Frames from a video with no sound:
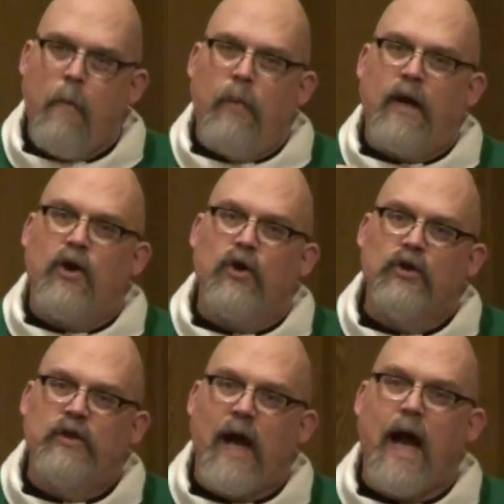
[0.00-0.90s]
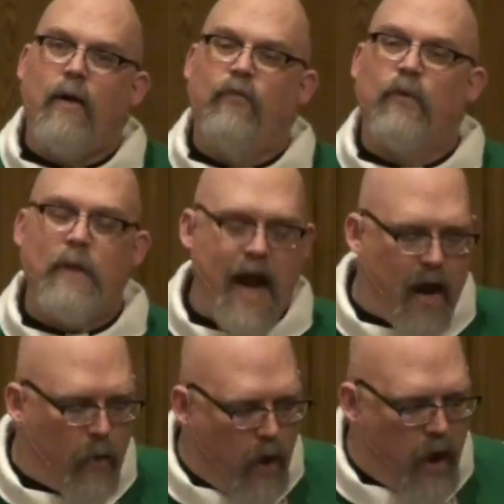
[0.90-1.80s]
but her job from
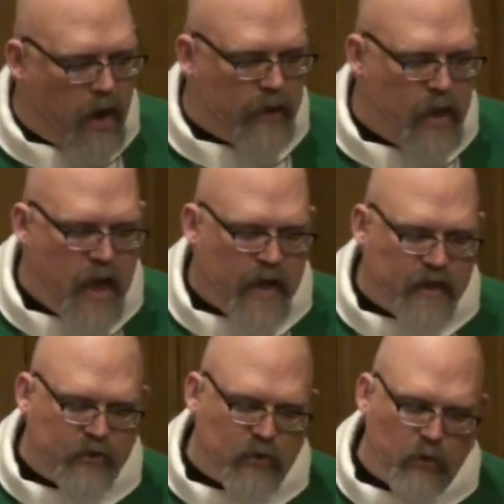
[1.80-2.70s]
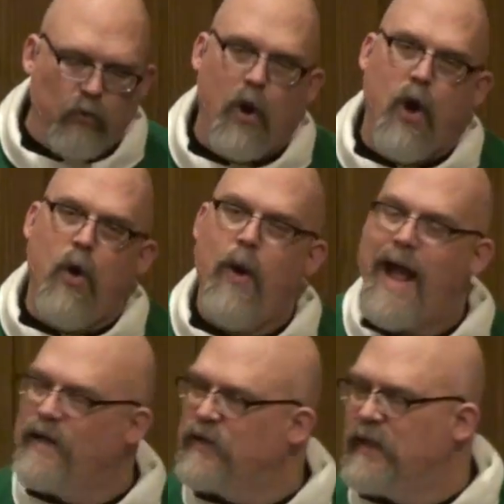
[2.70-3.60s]
now on is to grow
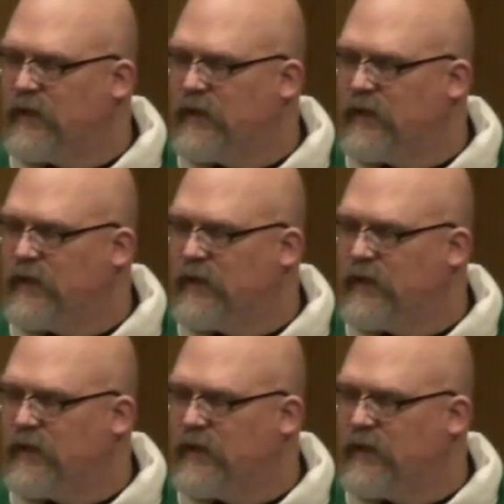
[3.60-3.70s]
as a